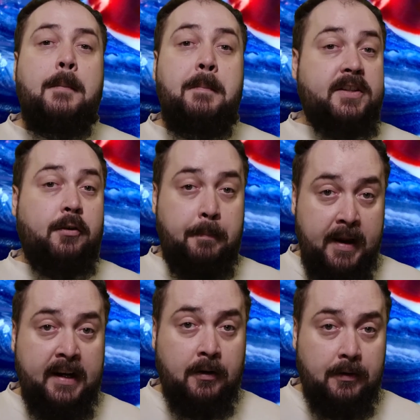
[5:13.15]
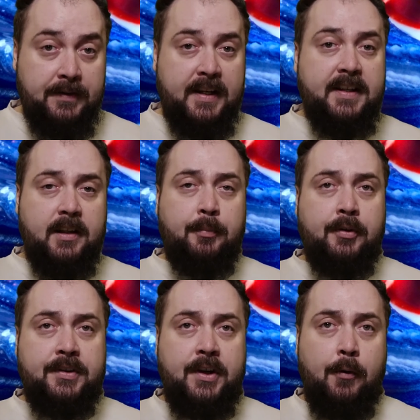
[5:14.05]
Mr. Pickles is the
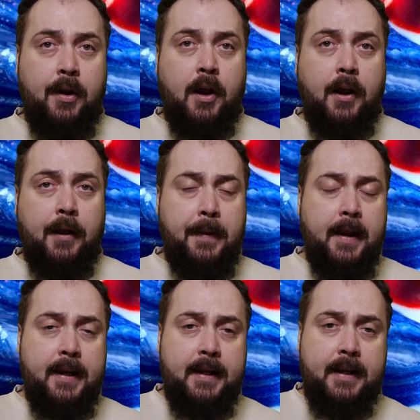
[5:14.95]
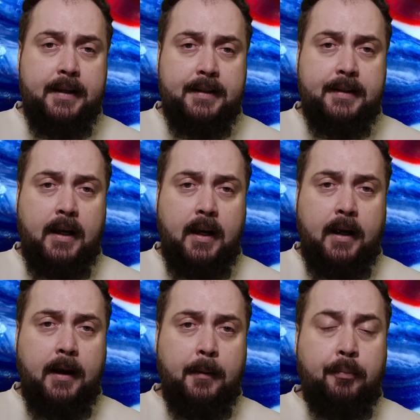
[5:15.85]
persona that is
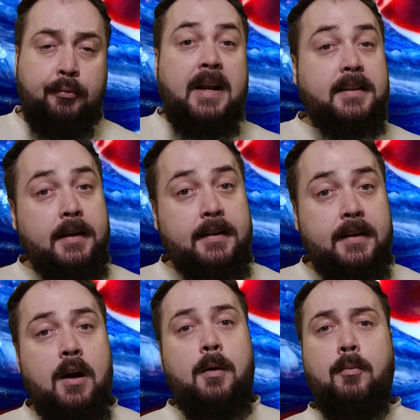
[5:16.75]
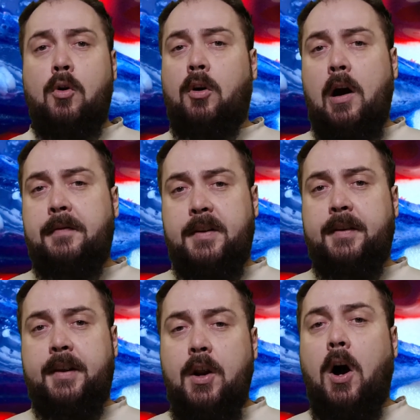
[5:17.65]
uh, present more often
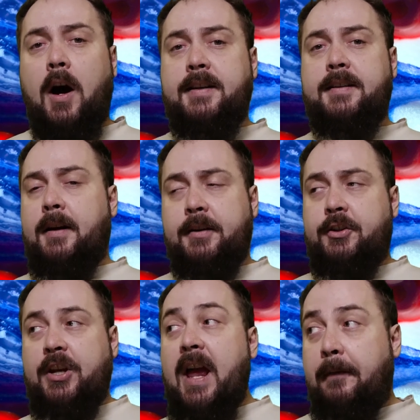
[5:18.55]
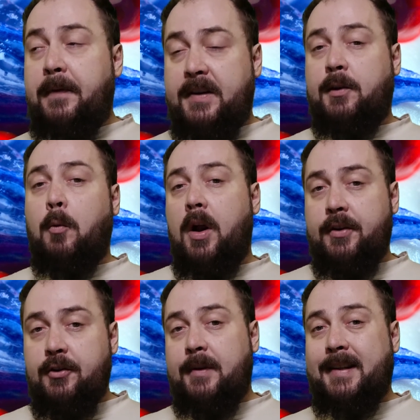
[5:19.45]
than not. Uh, Jeff is the one
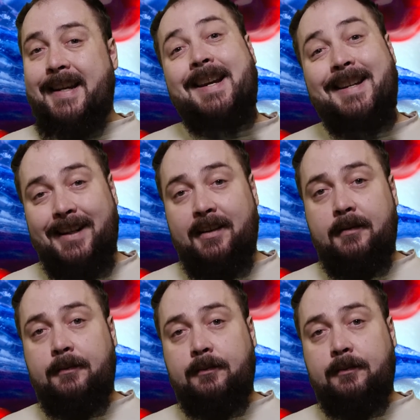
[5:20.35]
who is hidden.